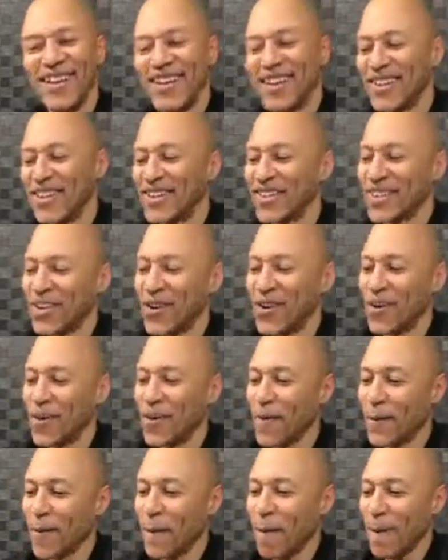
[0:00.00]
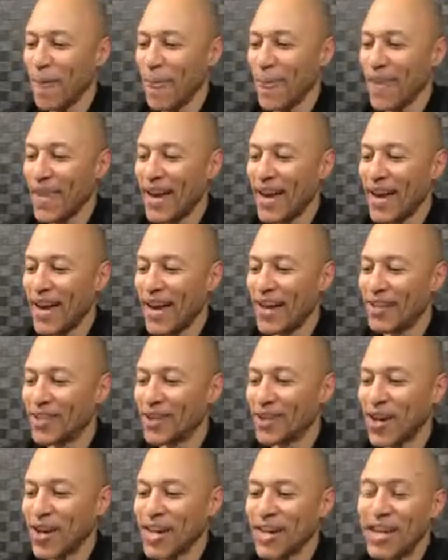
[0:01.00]
So,
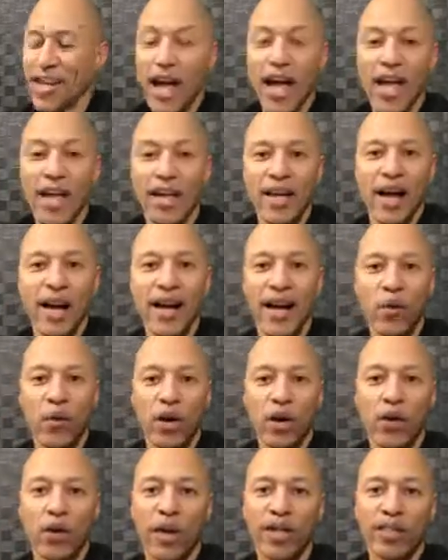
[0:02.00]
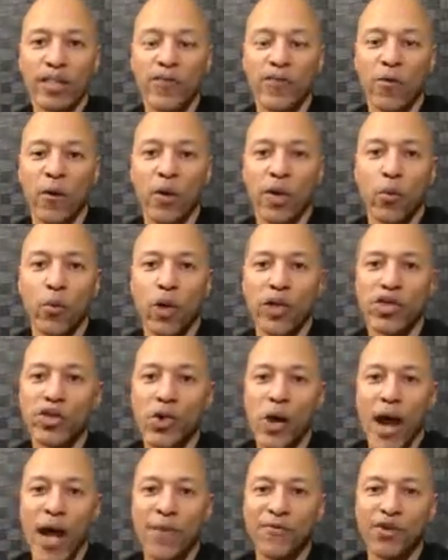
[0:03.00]
trying to get, hey, I got one question for you. What
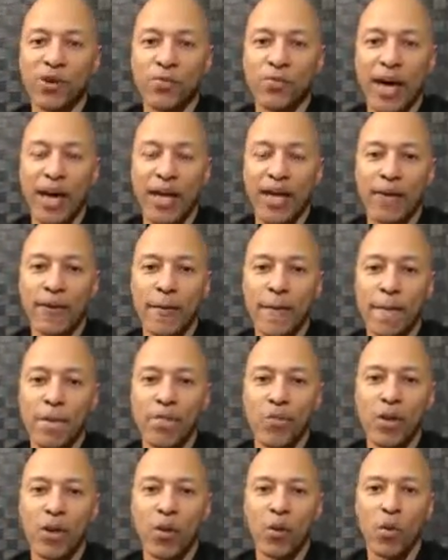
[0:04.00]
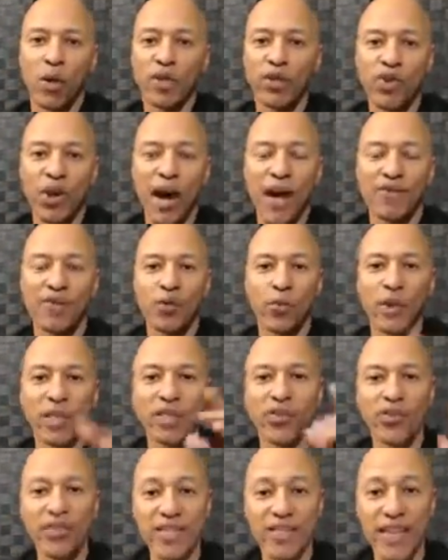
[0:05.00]
drives you, man? What drives you when
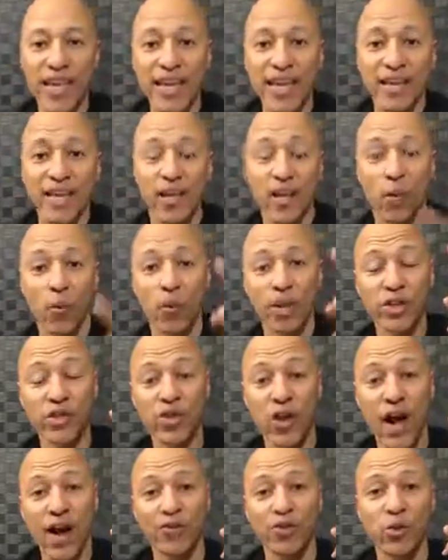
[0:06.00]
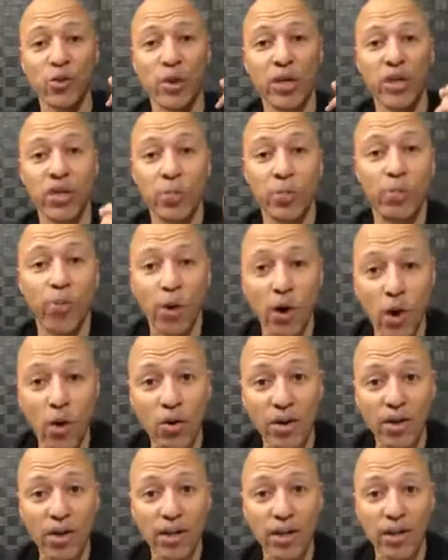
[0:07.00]
you're sick? What drives you when you're
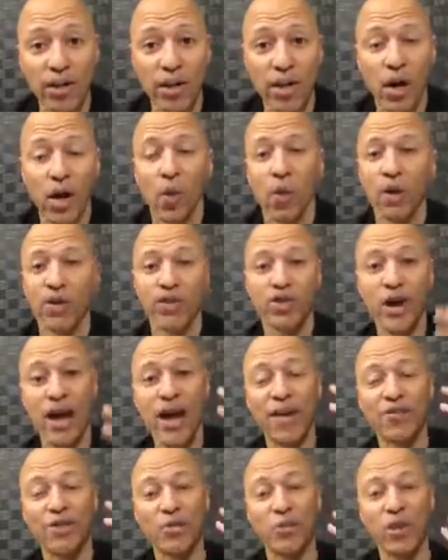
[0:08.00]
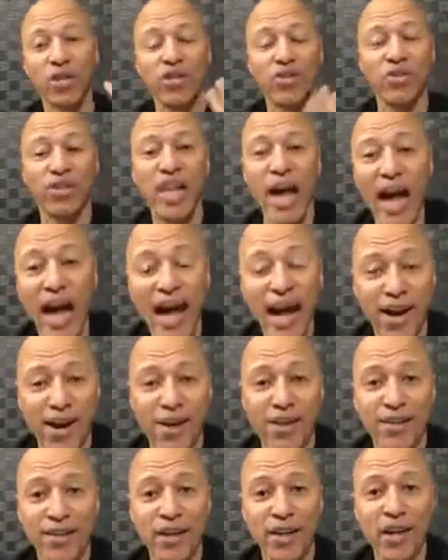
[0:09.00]
broke? What drives you when you're
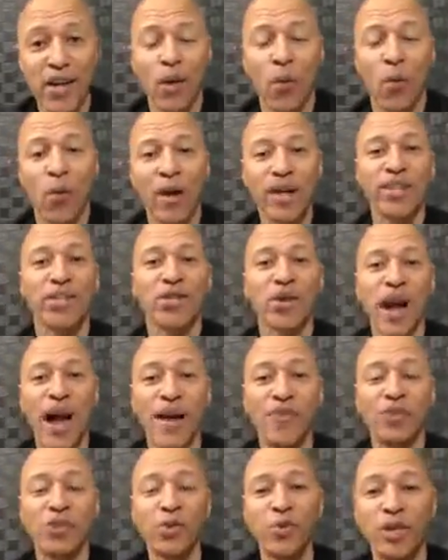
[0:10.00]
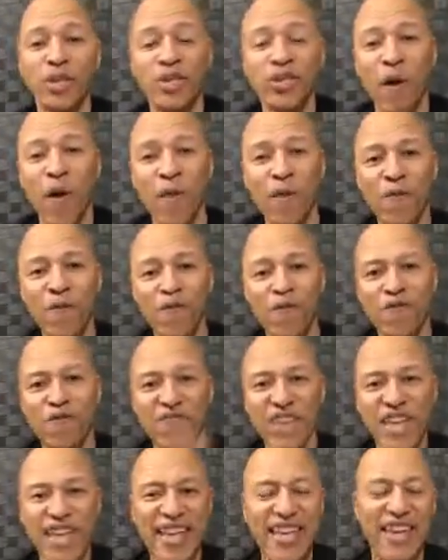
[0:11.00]
tired? What drives you when you don't
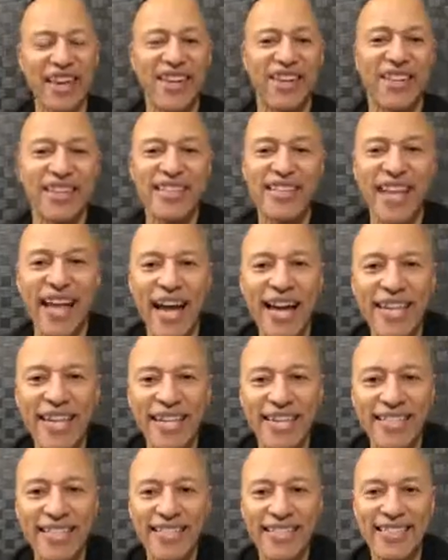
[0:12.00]
feel like it?